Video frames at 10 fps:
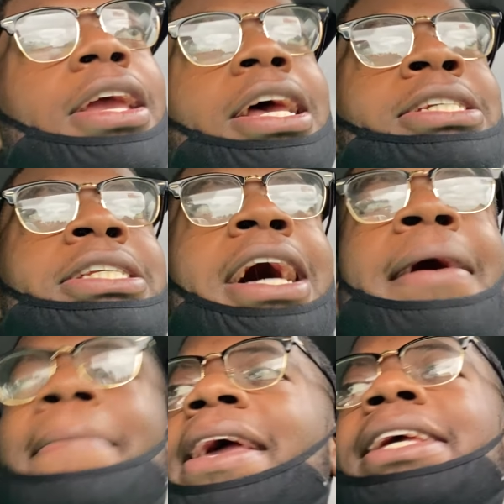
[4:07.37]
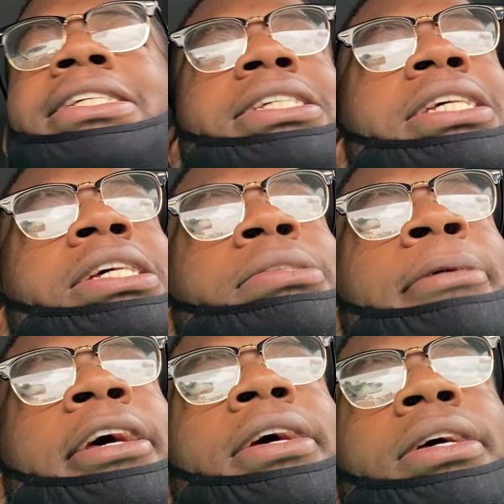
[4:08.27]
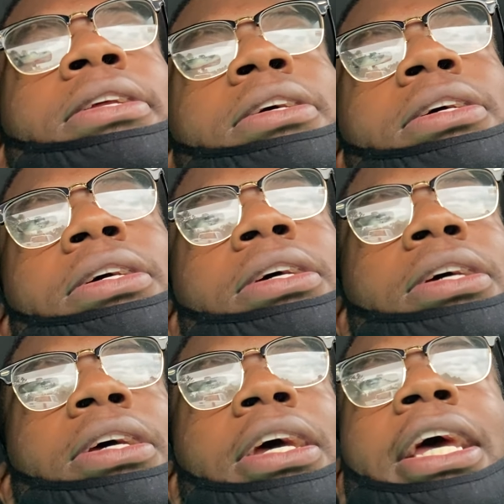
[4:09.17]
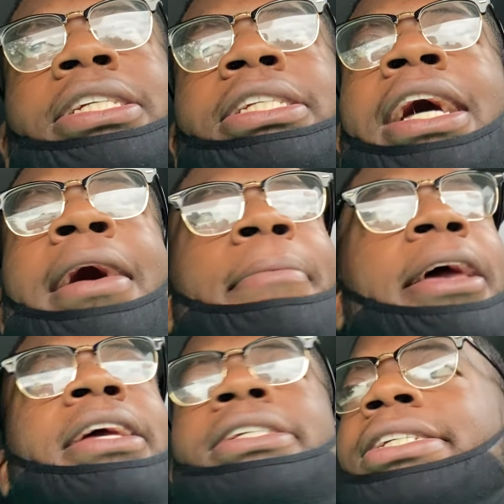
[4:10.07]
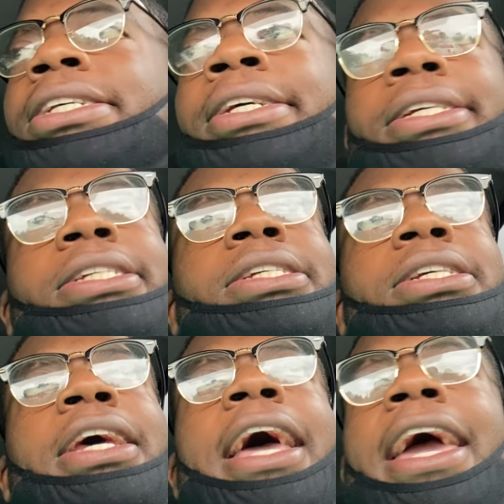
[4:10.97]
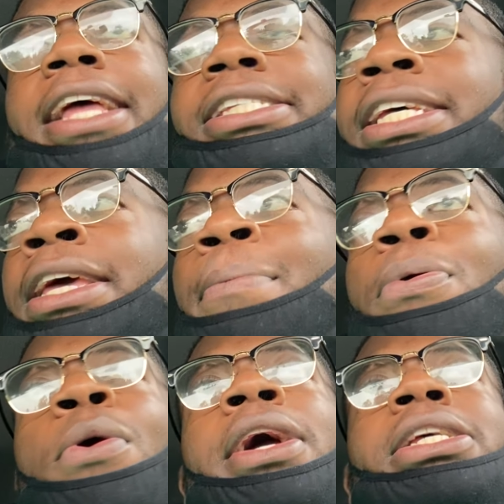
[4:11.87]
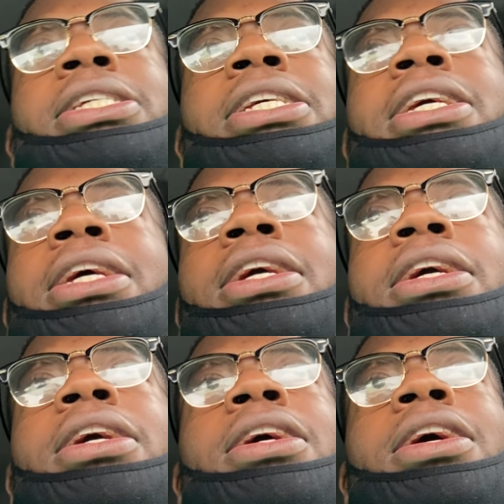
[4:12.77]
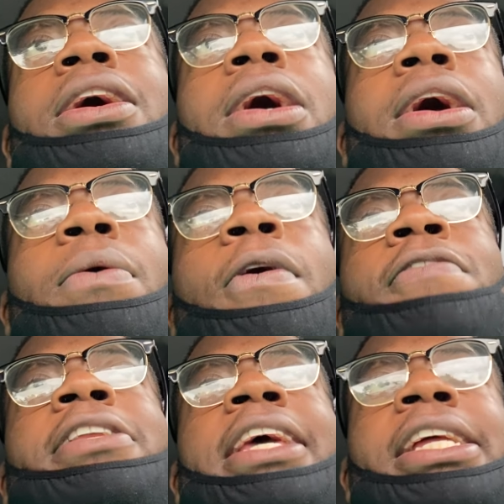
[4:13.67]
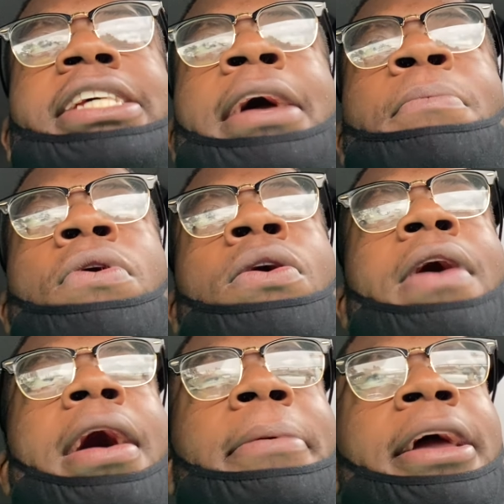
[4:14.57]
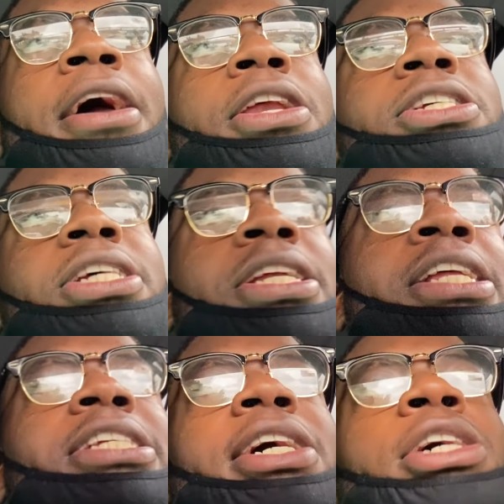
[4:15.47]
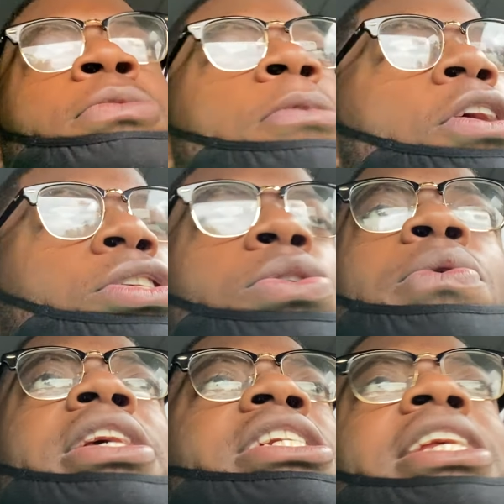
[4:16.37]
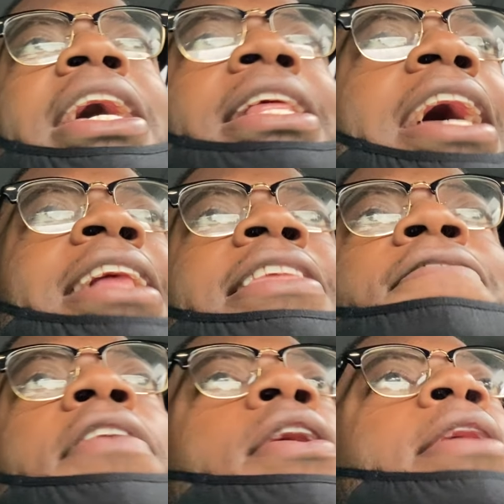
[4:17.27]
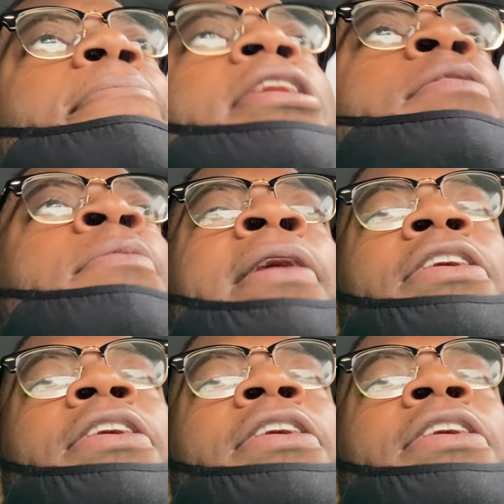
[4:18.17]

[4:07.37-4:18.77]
It's not making sense, man. It's not making sense. 18 points with DJ Moore, Robbie Anderson, and Terrace Marshall. We should at the very minimum.